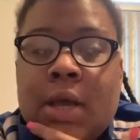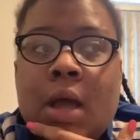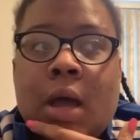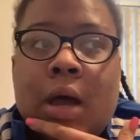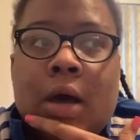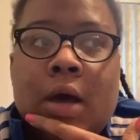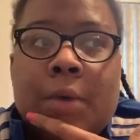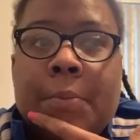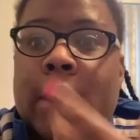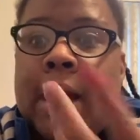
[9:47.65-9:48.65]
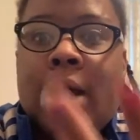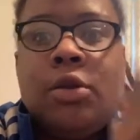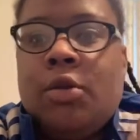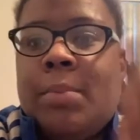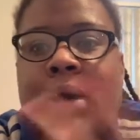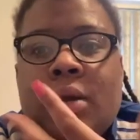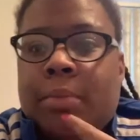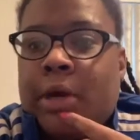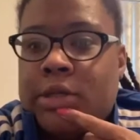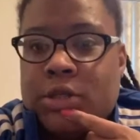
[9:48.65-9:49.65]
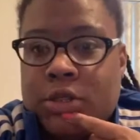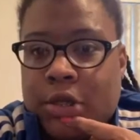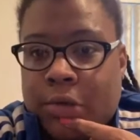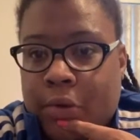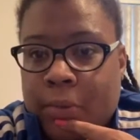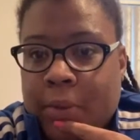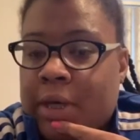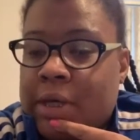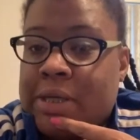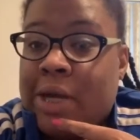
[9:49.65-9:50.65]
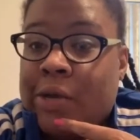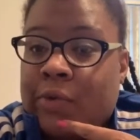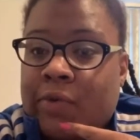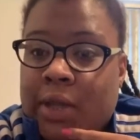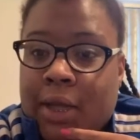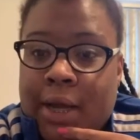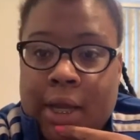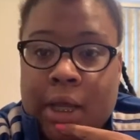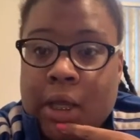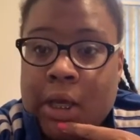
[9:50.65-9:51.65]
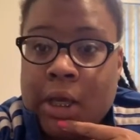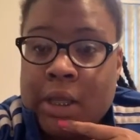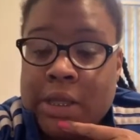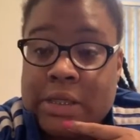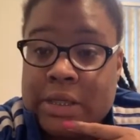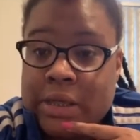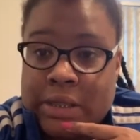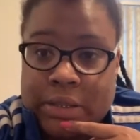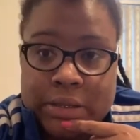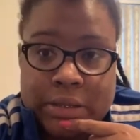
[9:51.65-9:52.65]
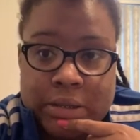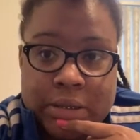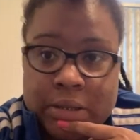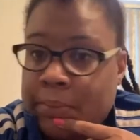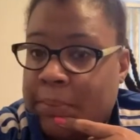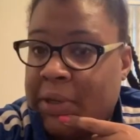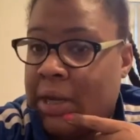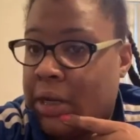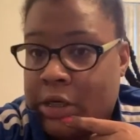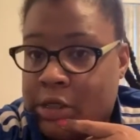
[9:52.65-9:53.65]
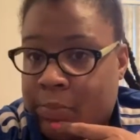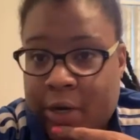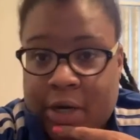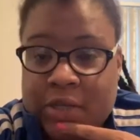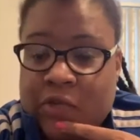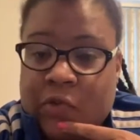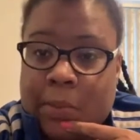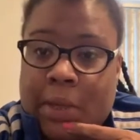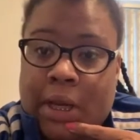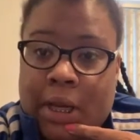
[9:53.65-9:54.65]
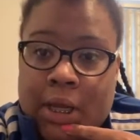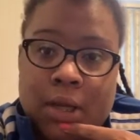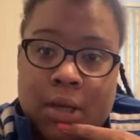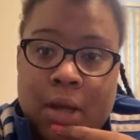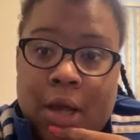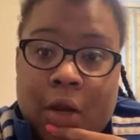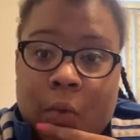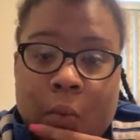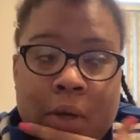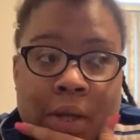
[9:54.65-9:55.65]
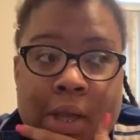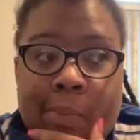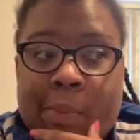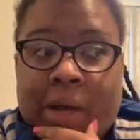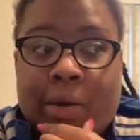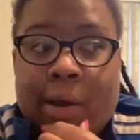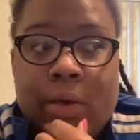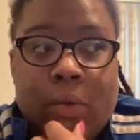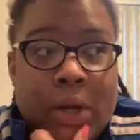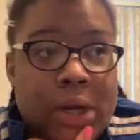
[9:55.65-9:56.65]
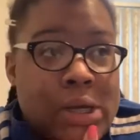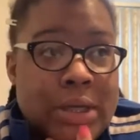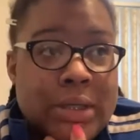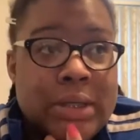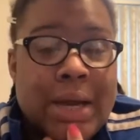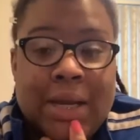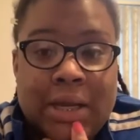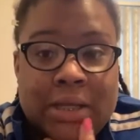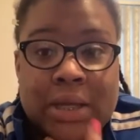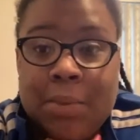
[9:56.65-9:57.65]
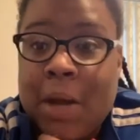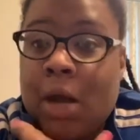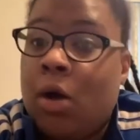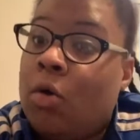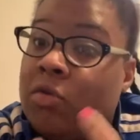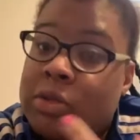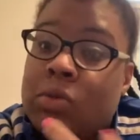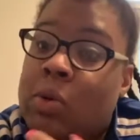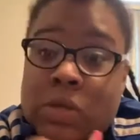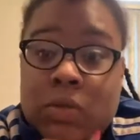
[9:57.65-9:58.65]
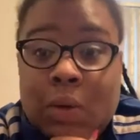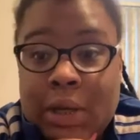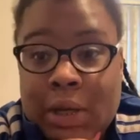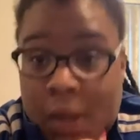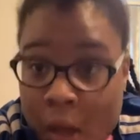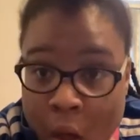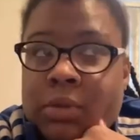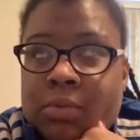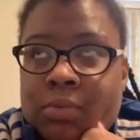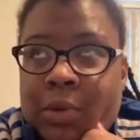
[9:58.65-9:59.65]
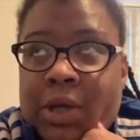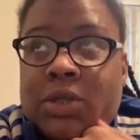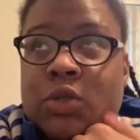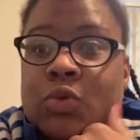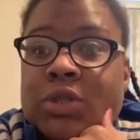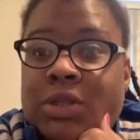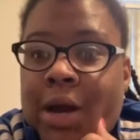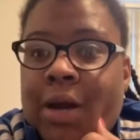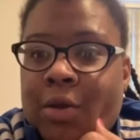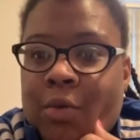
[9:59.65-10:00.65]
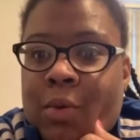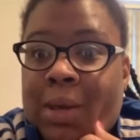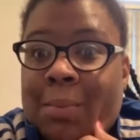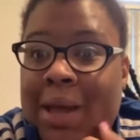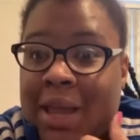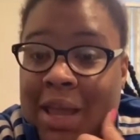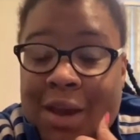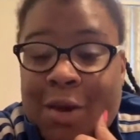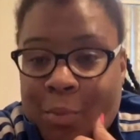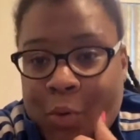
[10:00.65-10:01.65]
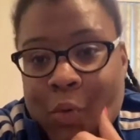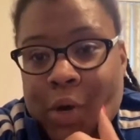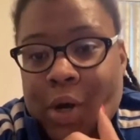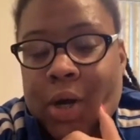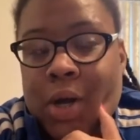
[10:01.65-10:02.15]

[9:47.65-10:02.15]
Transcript: or how to do better braids in general, because I do feel like this is beginner's braids for me, and I do want to get better at doing it, because I did say my goal for 2020 was to start doing my hair more.